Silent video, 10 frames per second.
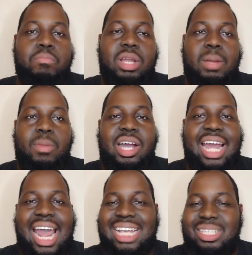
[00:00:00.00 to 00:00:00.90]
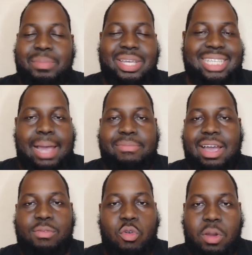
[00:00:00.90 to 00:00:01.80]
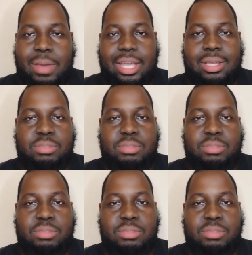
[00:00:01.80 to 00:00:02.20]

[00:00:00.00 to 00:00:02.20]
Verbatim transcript: But Lamar has to be a top five quarterback.